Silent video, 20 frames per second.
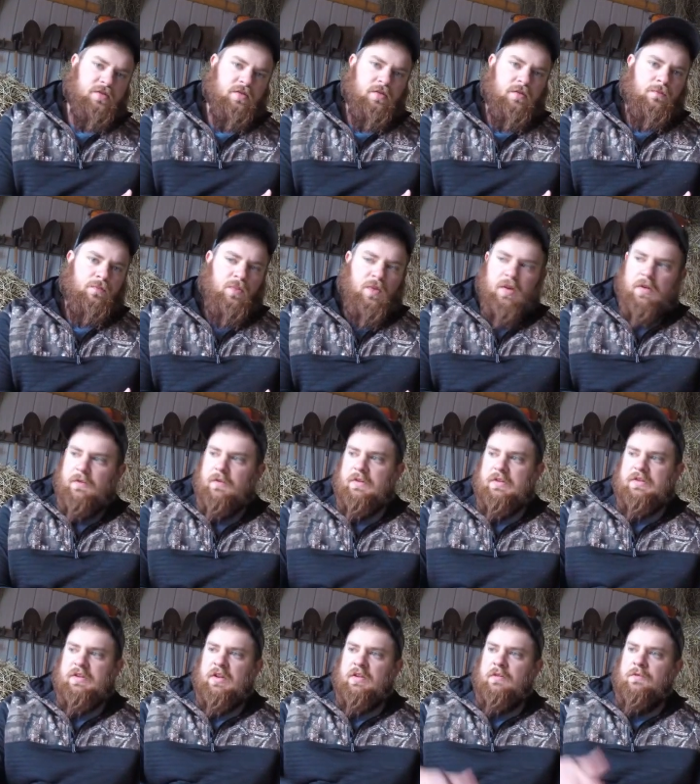If
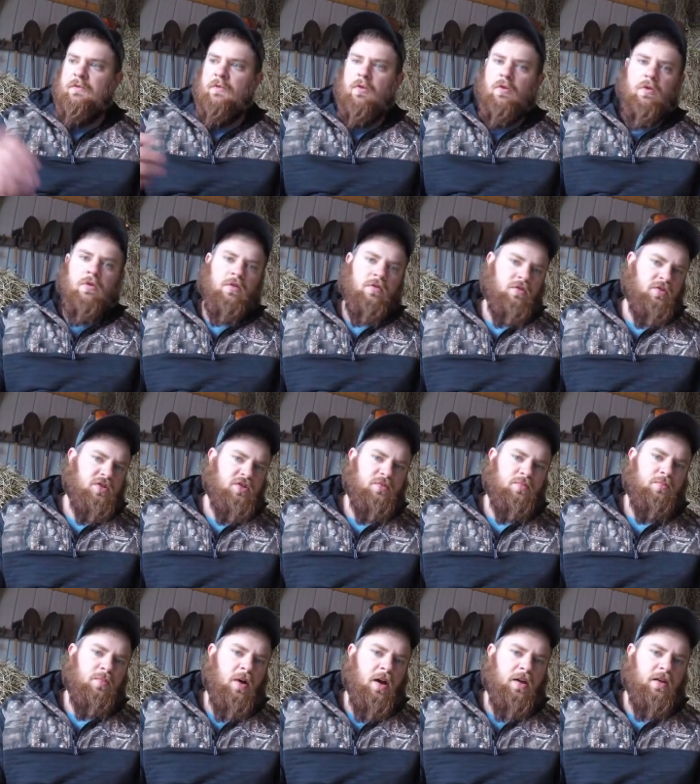it's on a four or a
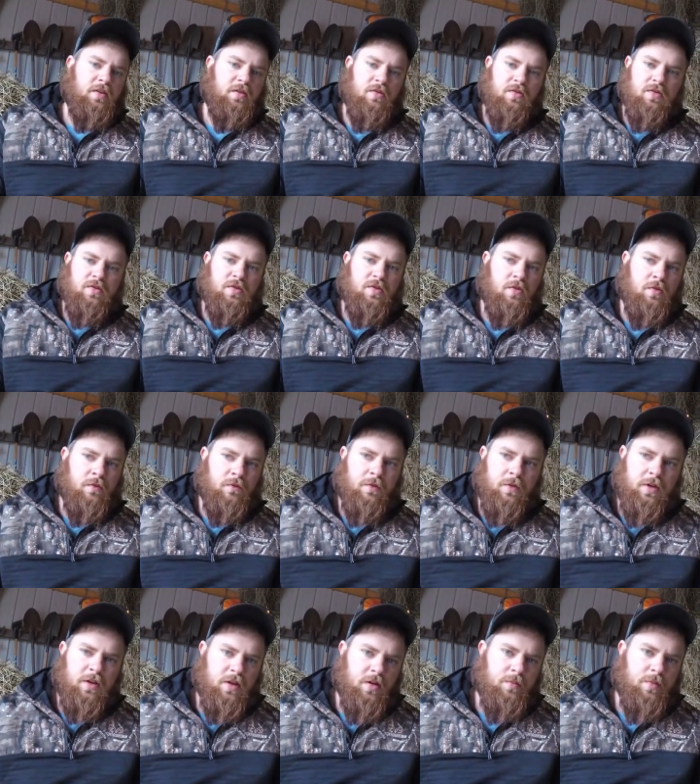spike, you're just going to
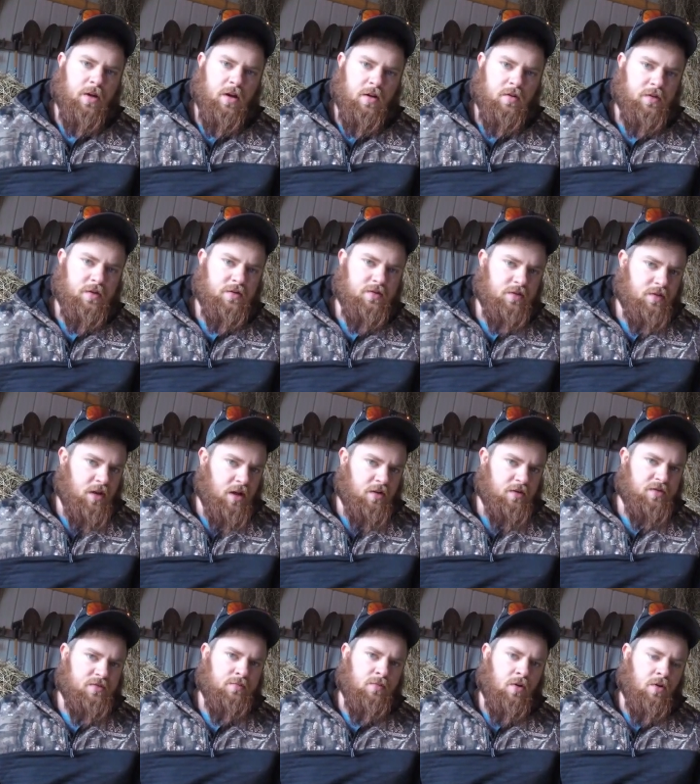forget about it because of
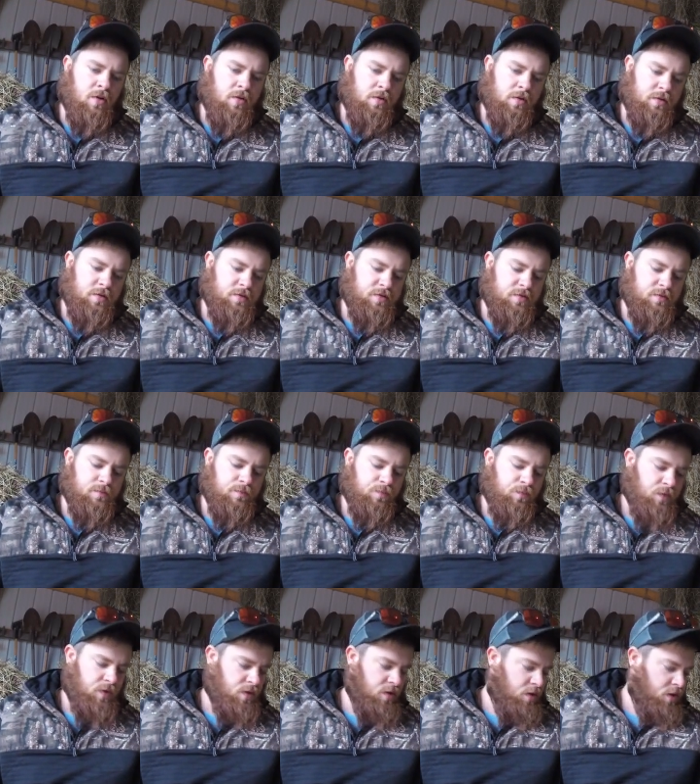how small it is.
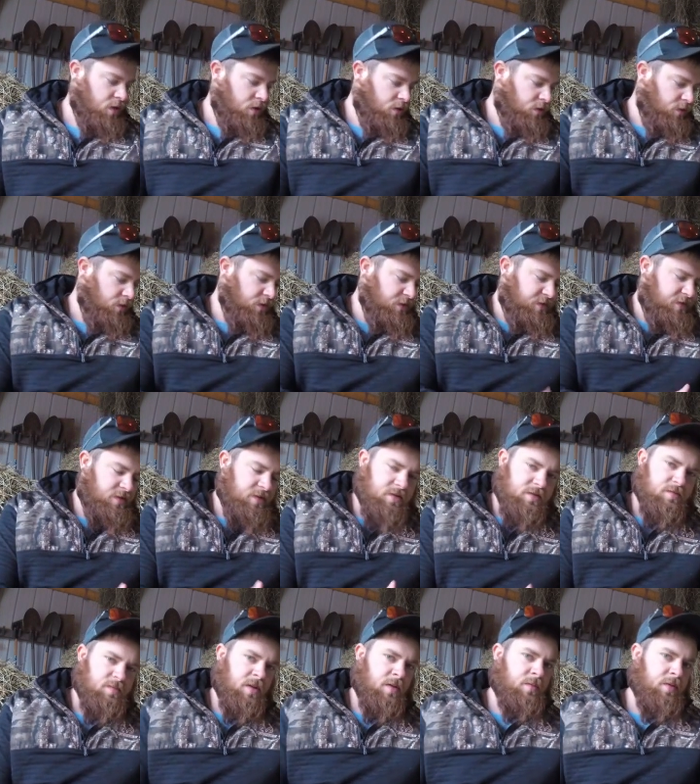This
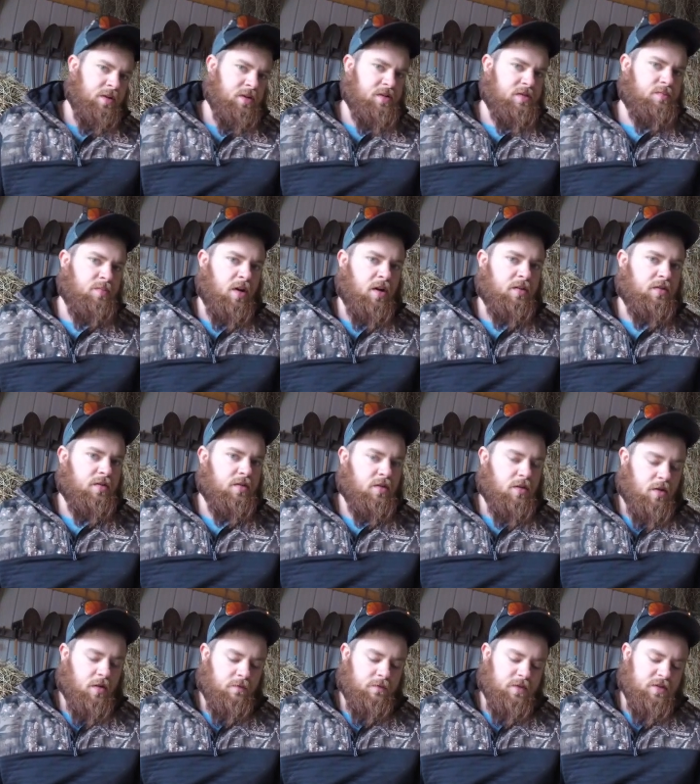is my biggest buck
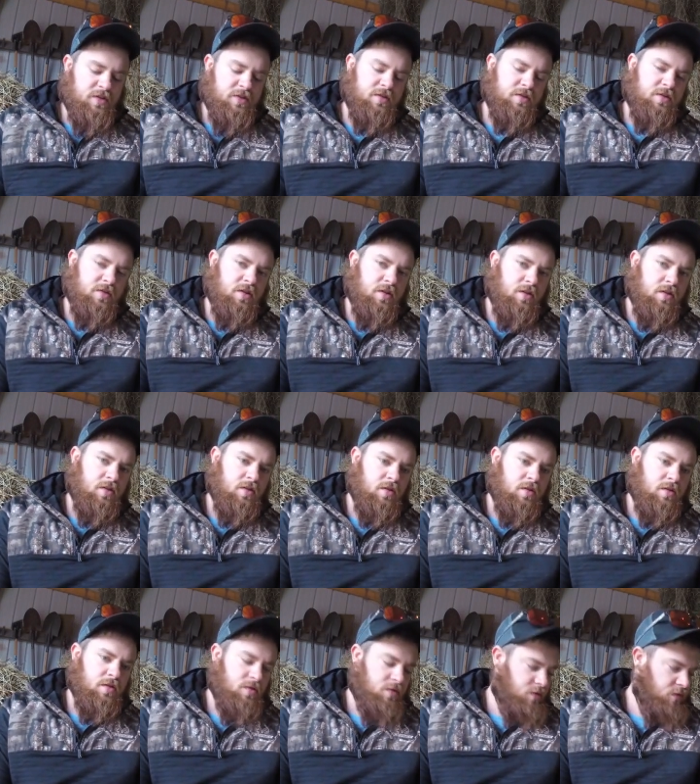of this
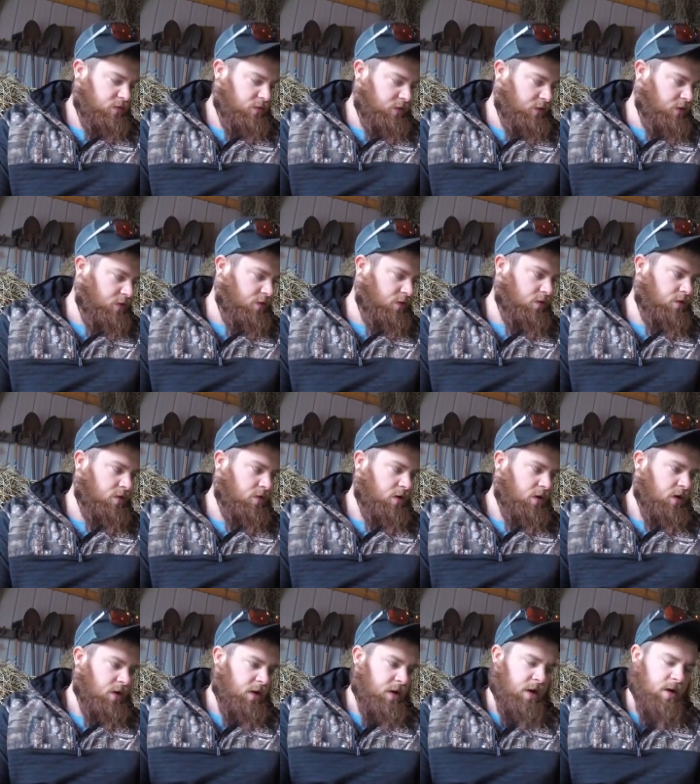year
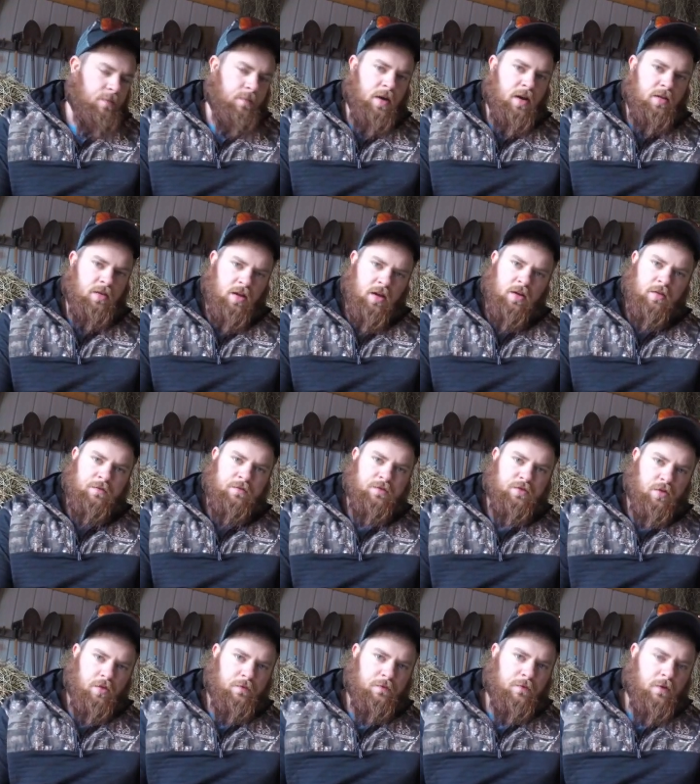in my life
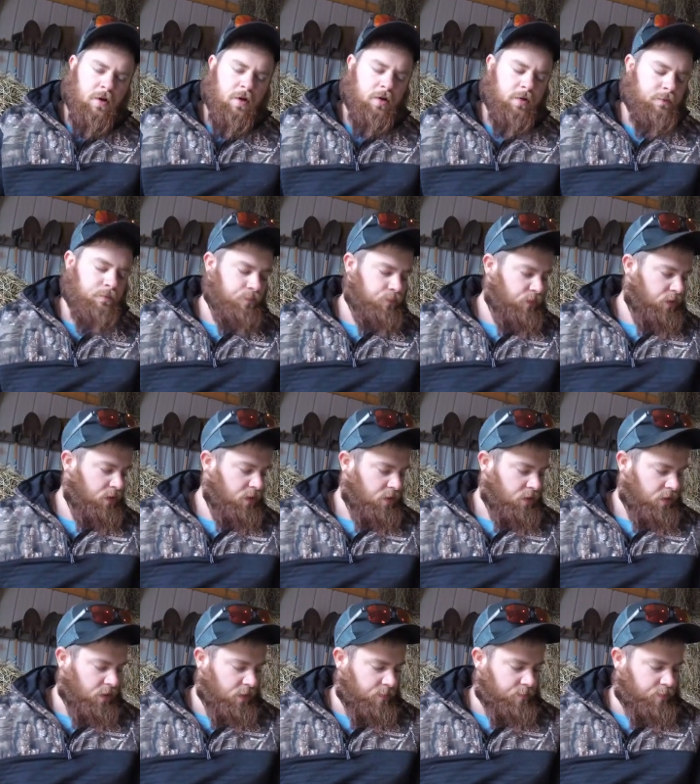so far,
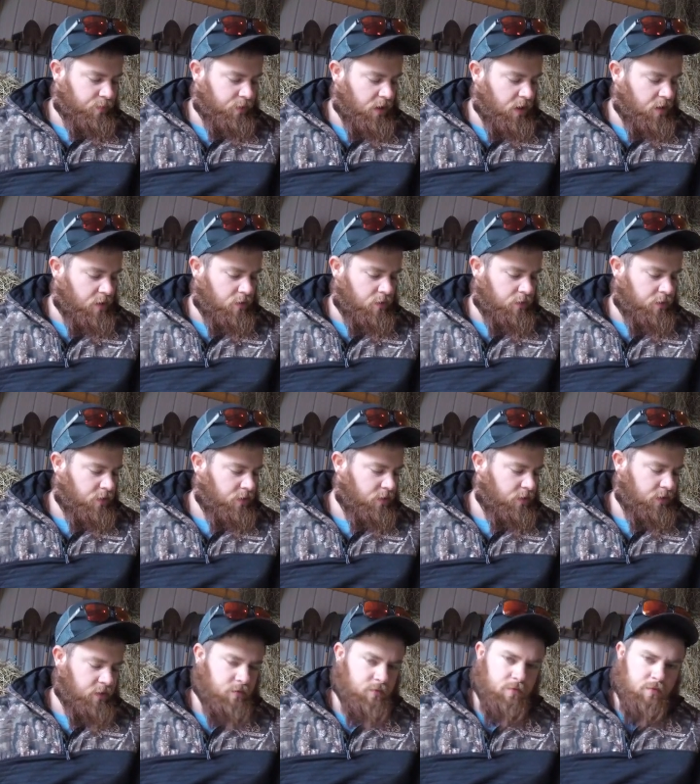and I'm proud,
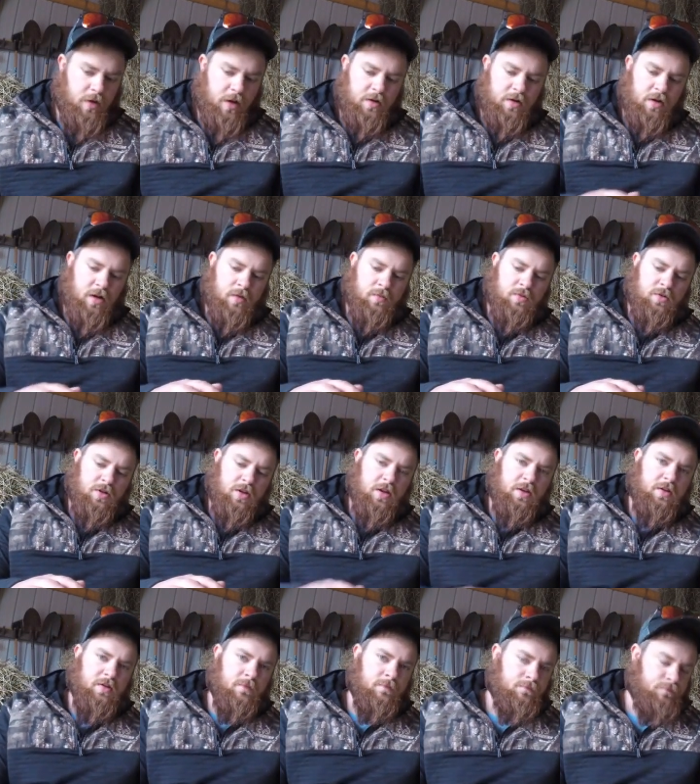and right now I'm
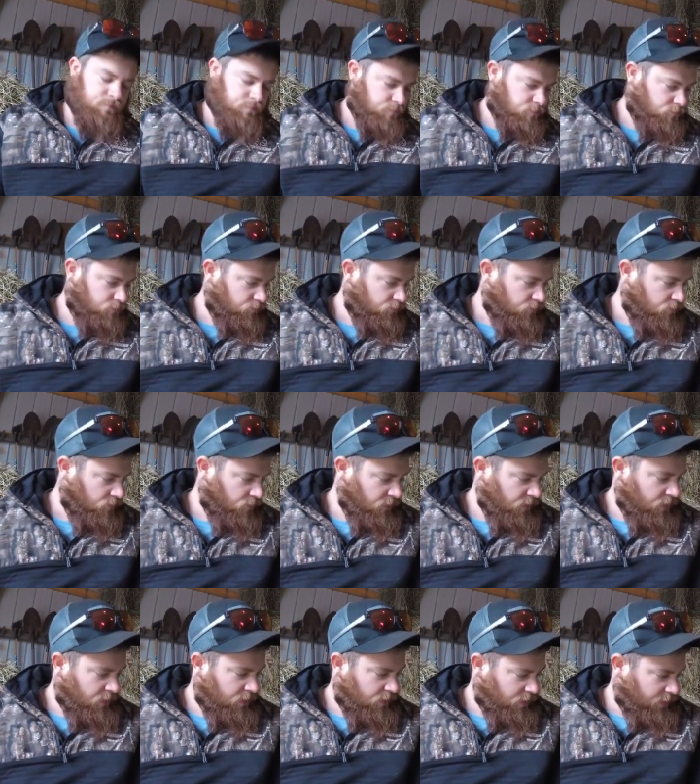shaking,
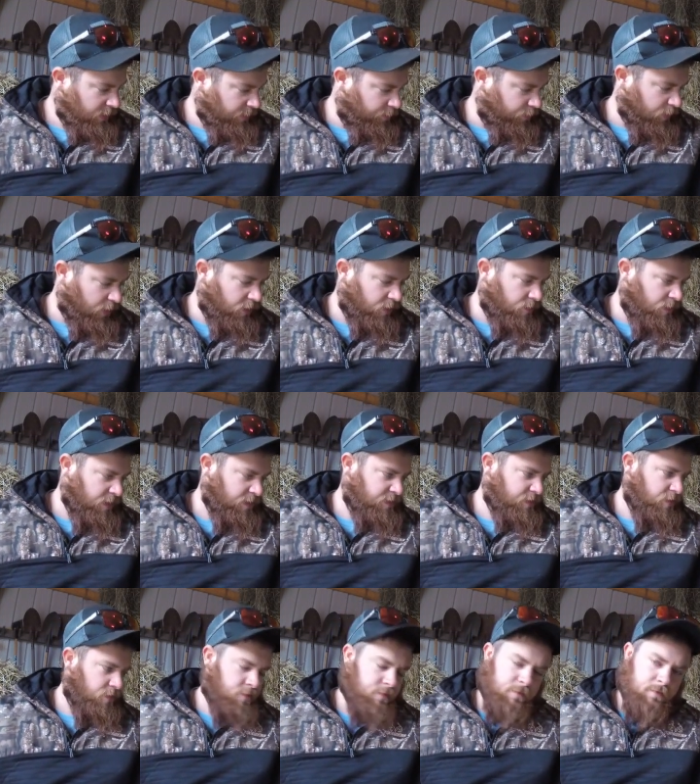and I'm proud of
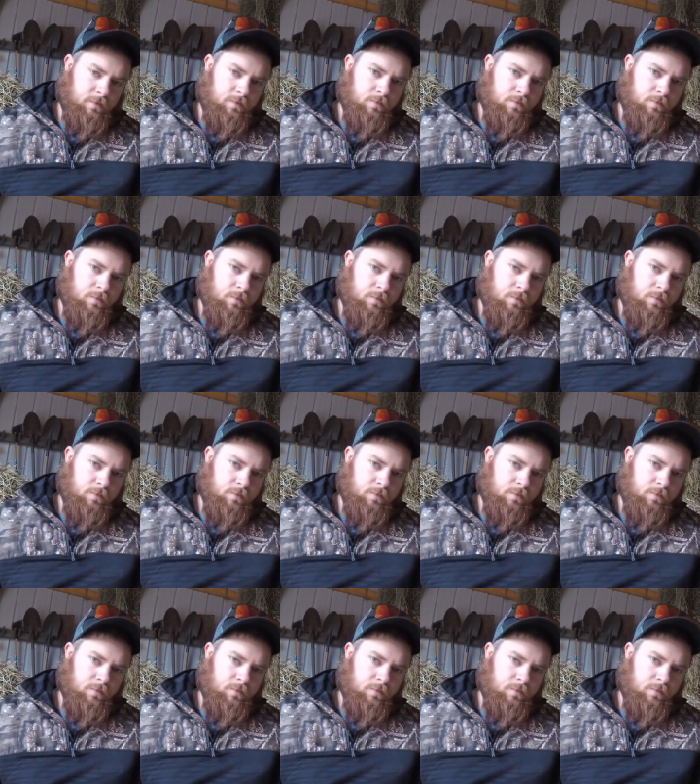myself.